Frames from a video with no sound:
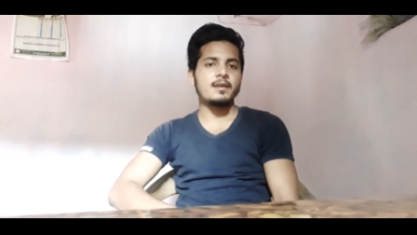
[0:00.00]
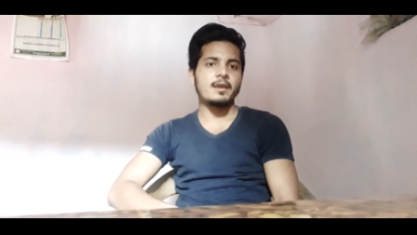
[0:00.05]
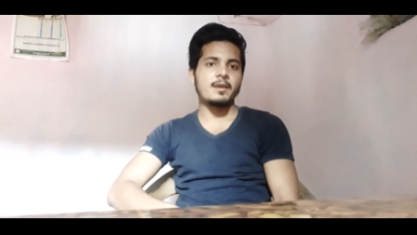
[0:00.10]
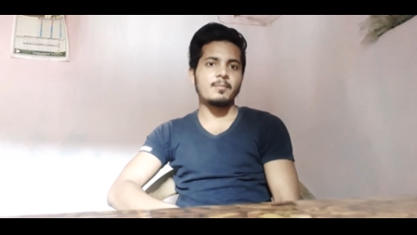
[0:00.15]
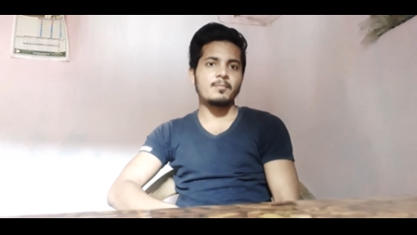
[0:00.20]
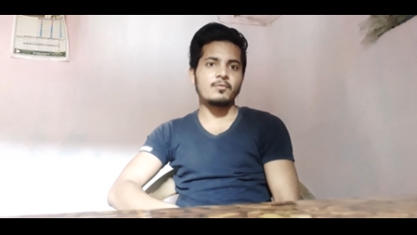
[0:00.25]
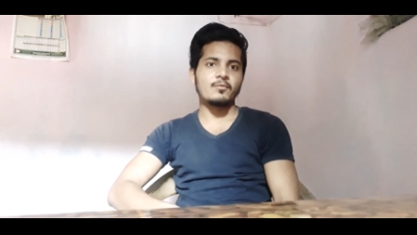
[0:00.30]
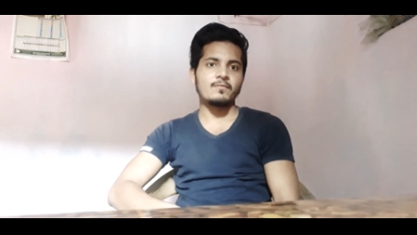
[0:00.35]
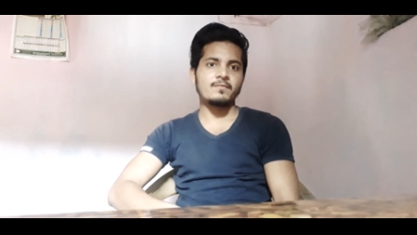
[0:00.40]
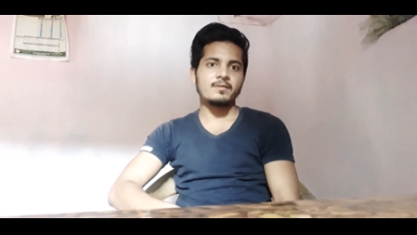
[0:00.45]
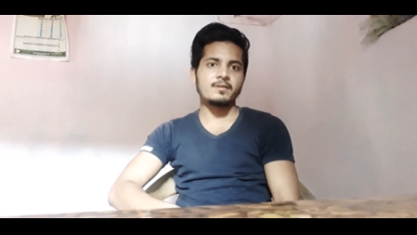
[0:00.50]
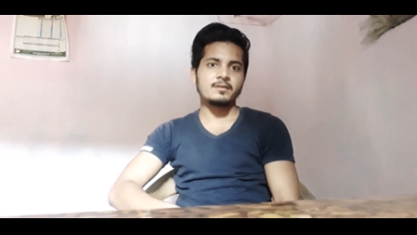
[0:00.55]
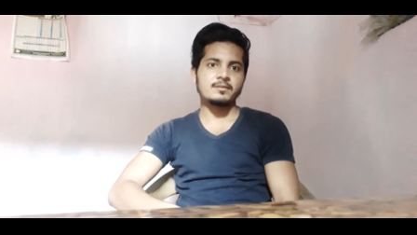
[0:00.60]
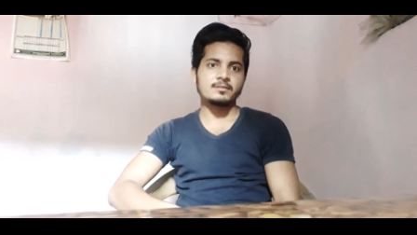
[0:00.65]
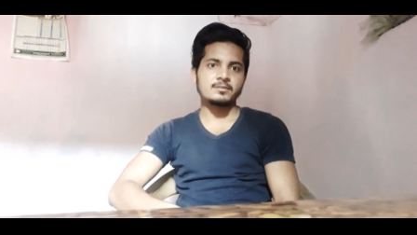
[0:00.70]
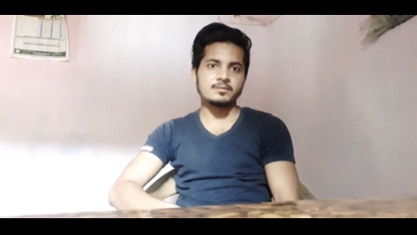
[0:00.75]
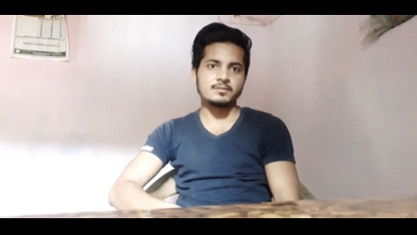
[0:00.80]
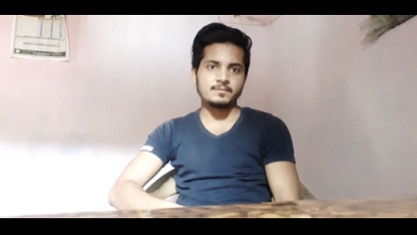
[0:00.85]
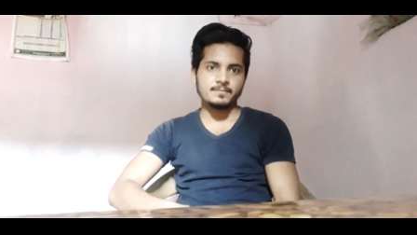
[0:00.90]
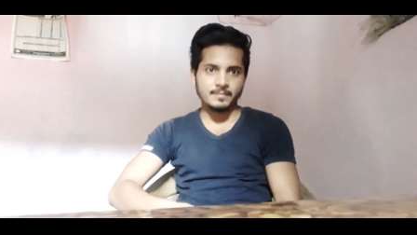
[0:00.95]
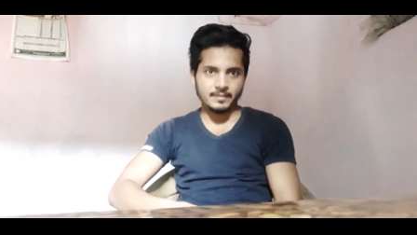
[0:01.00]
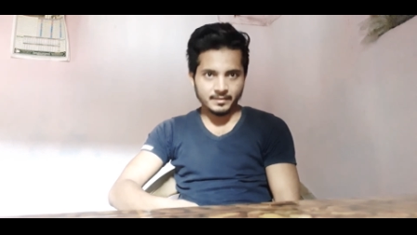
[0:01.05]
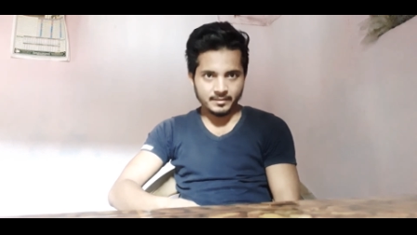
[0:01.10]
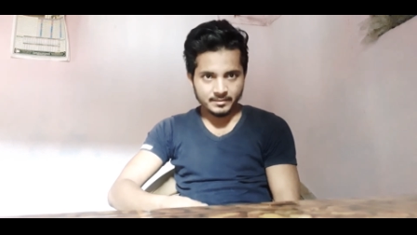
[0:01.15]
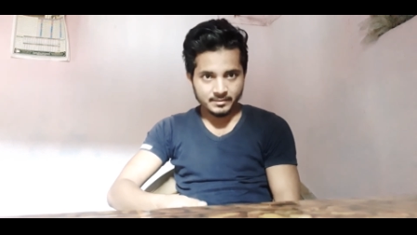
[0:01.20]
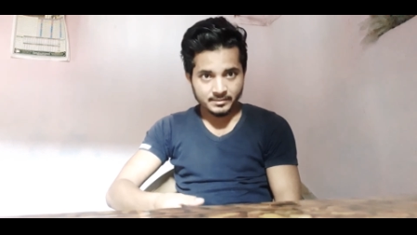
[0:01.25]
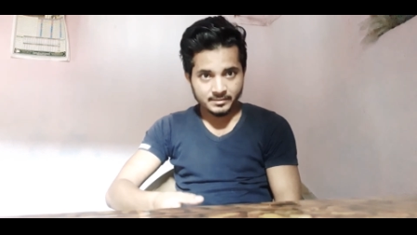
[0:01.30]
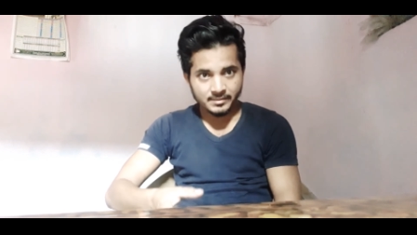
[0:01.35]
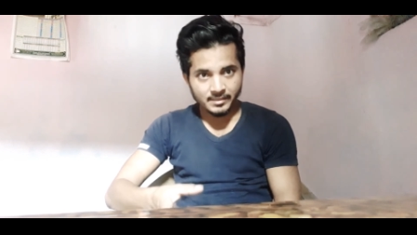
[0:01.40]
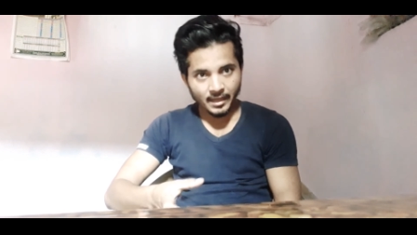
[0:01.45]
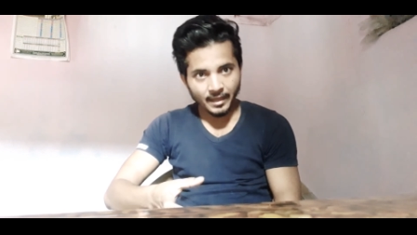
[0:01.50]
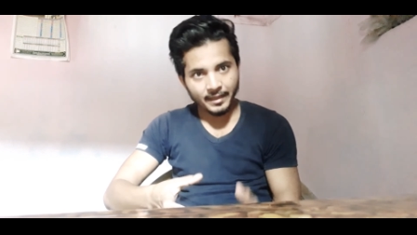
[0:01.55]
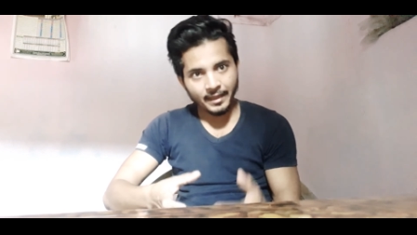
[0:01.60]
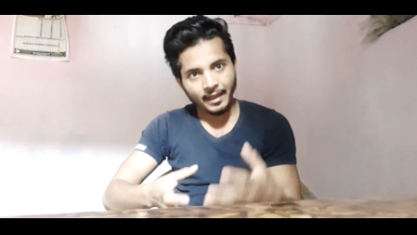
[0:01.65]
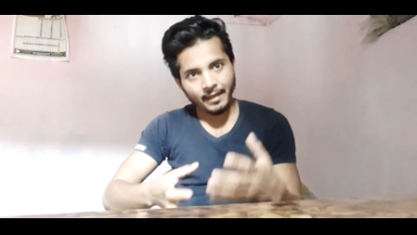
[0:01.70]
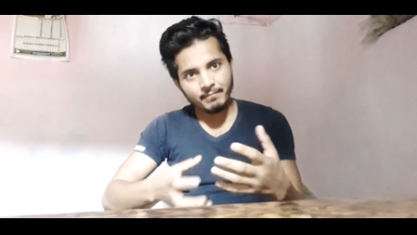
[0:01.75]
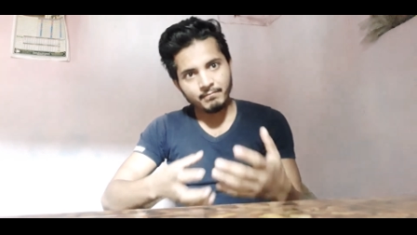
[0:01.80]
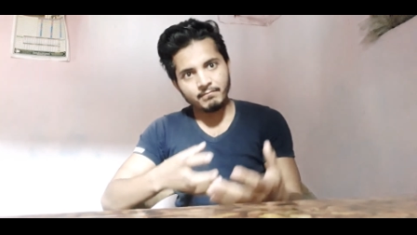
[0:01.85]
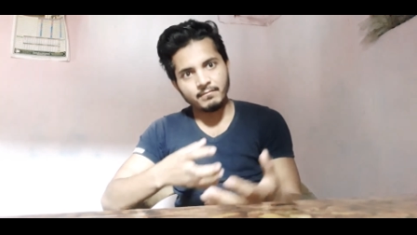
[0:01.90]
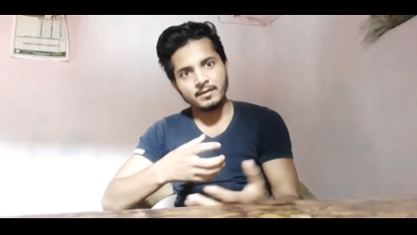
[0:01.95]
improving speaking skill i
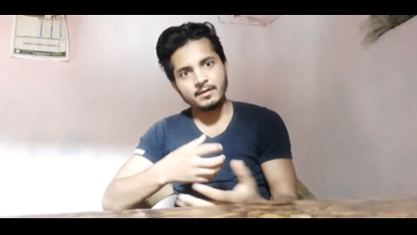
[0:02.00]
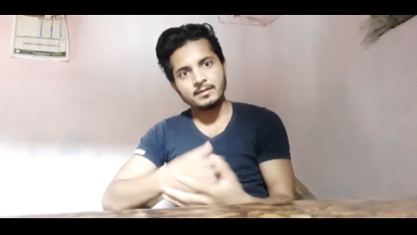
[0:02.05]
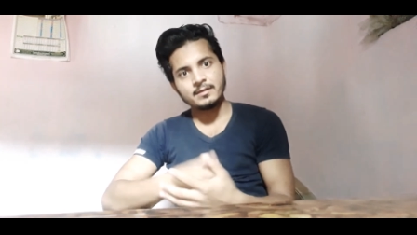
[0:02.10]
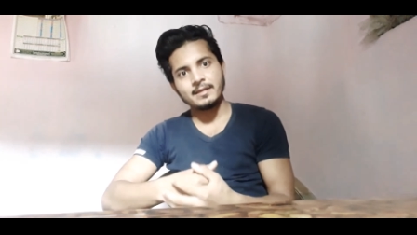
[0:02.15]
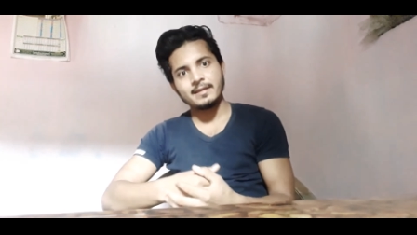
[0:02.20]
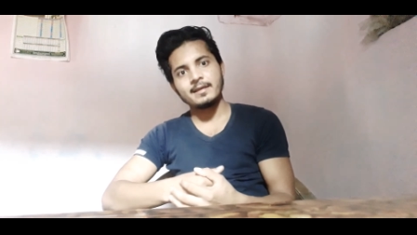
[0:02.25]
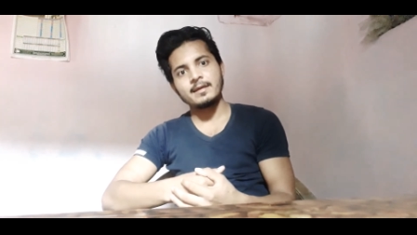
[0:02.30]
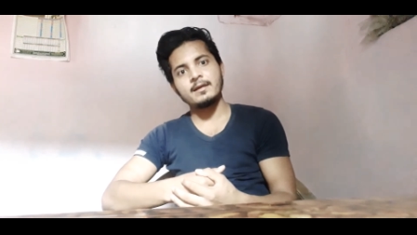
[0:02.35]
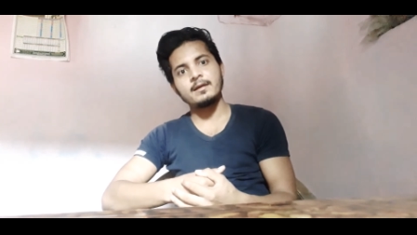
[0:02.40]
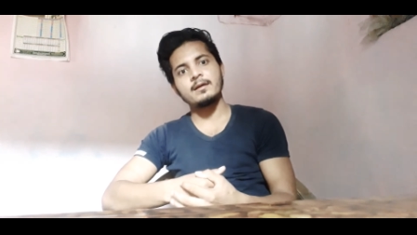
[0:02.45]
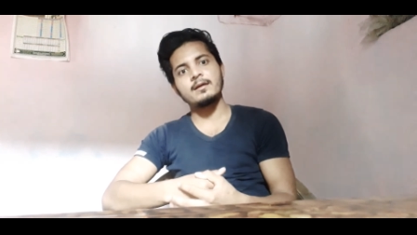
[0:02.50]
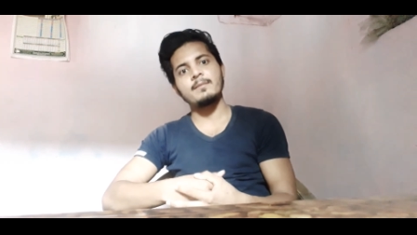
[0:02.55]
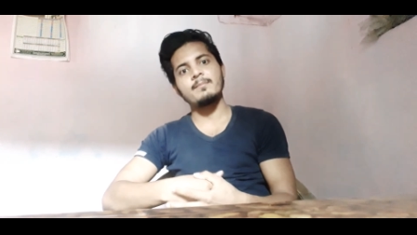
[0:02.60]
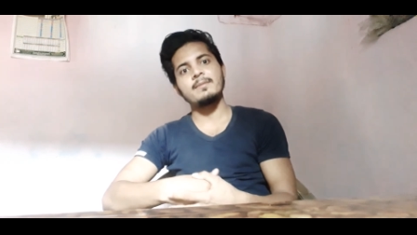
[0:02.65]
have done uh,